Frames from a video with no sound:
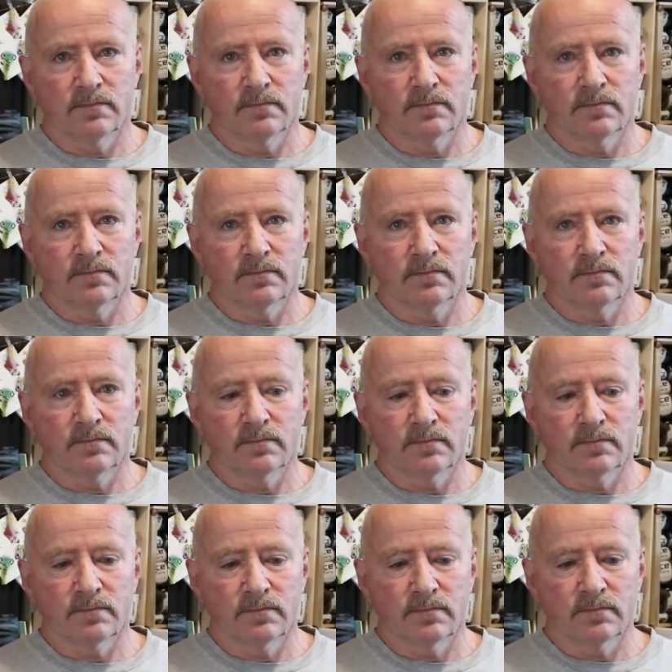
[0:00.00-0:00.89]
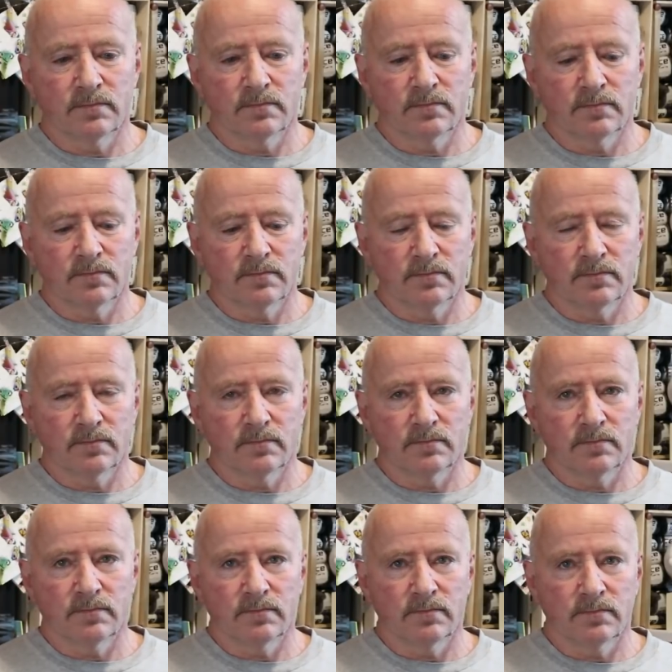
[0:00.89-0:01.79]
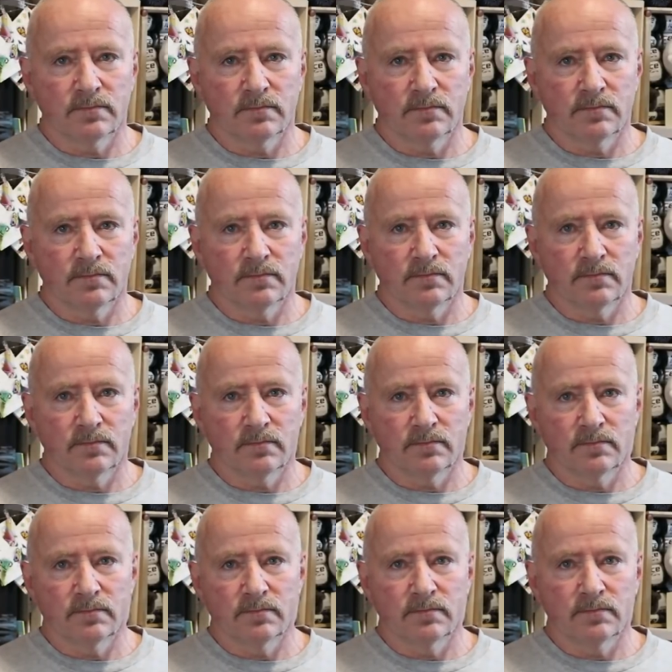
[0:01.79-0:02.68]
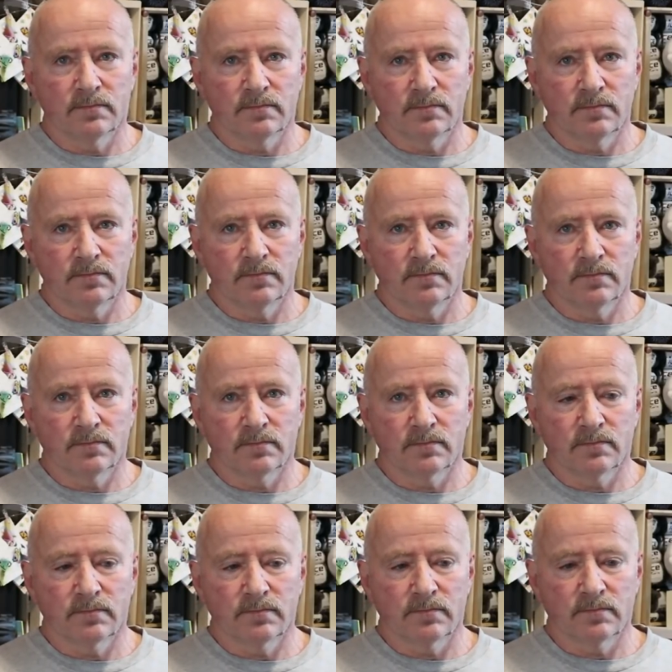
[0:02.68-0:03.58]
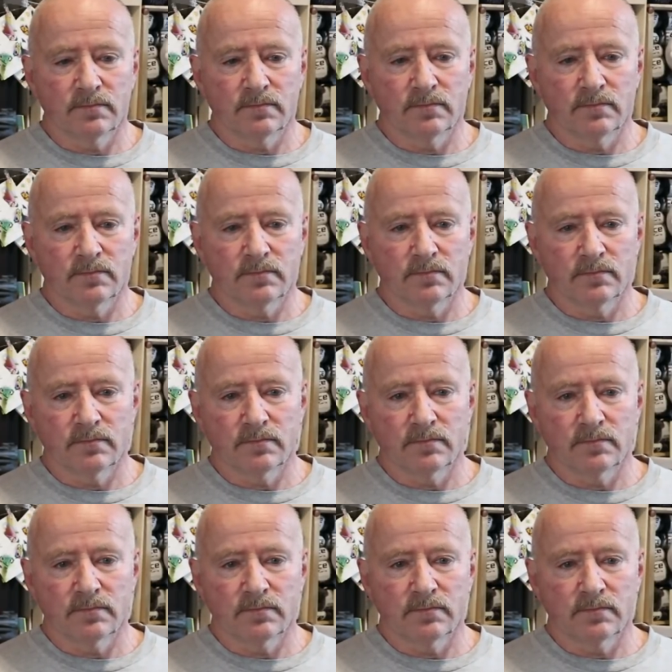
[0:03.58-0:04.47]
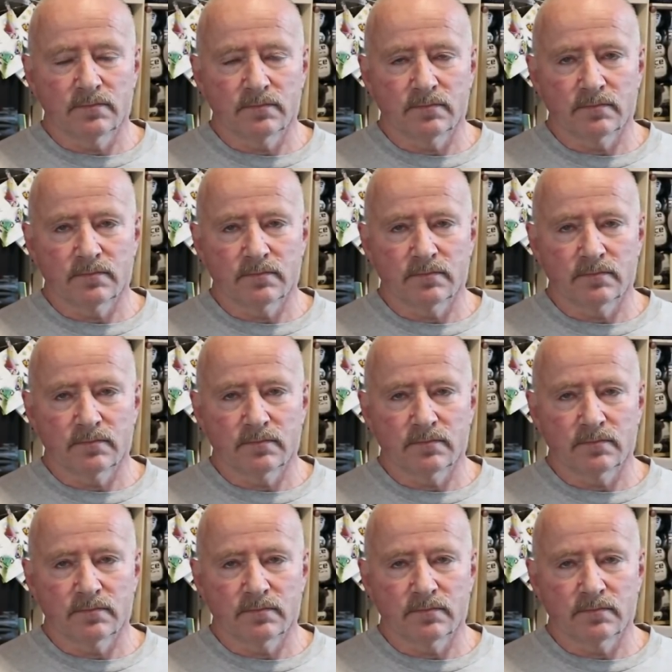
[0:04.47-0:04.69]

This person isn't speaking.